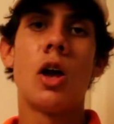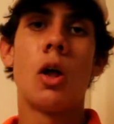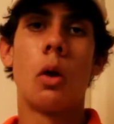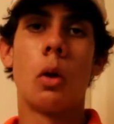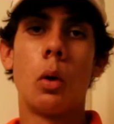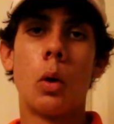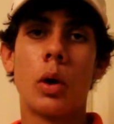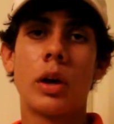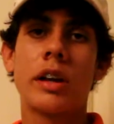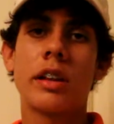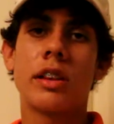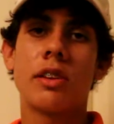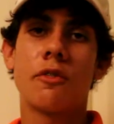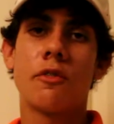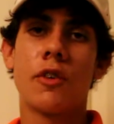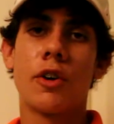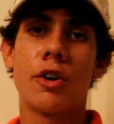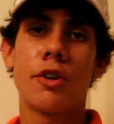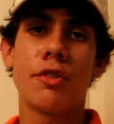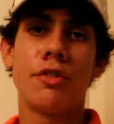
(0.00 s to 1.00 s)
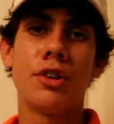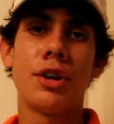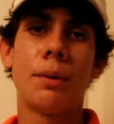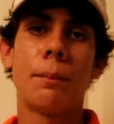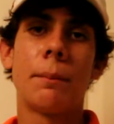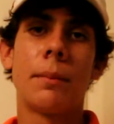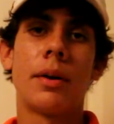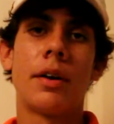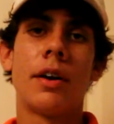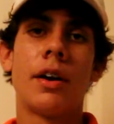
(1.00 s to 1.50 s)
Look at the first
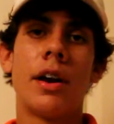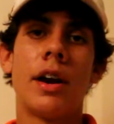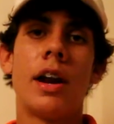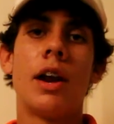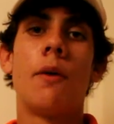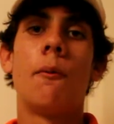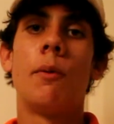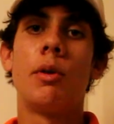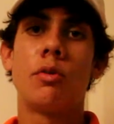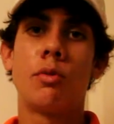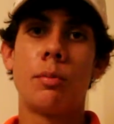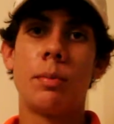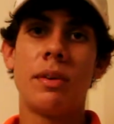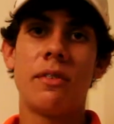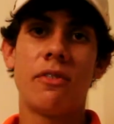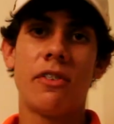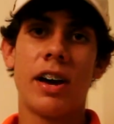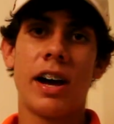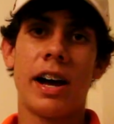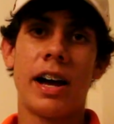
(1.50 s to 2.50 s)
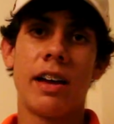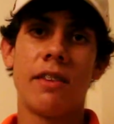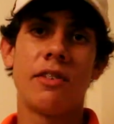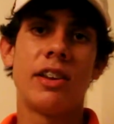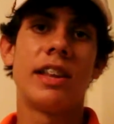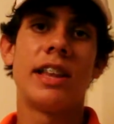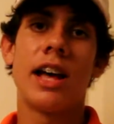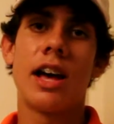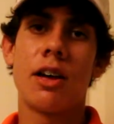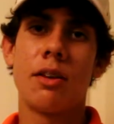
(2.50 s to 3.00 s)
number, which would be
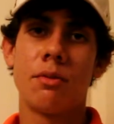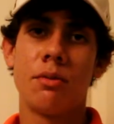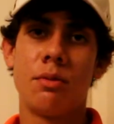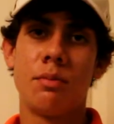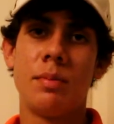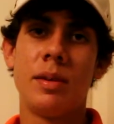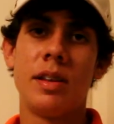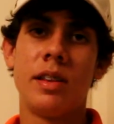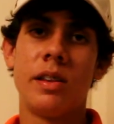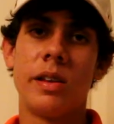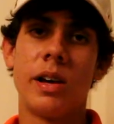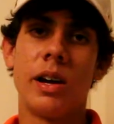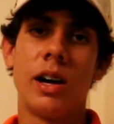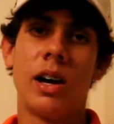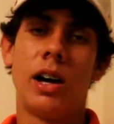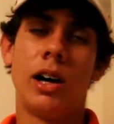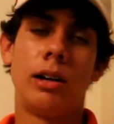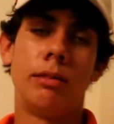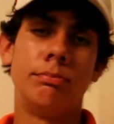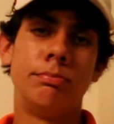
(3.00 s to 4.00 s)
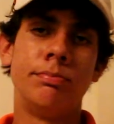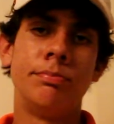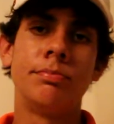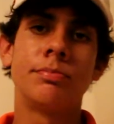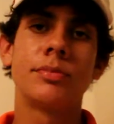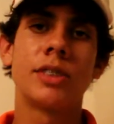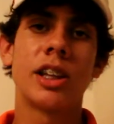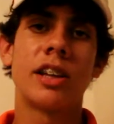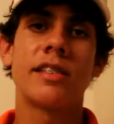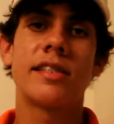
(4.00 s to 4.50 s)
5, and that would be the
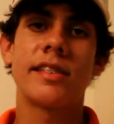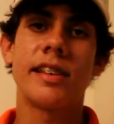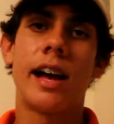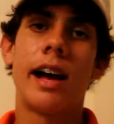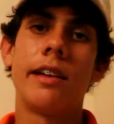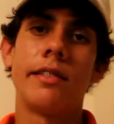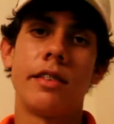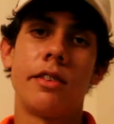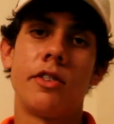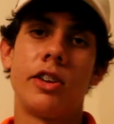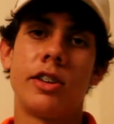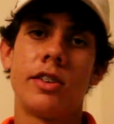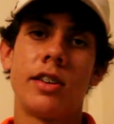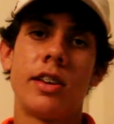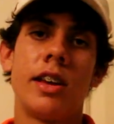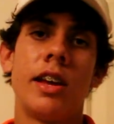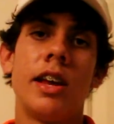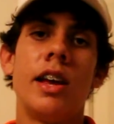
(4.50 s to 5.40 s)
size of it.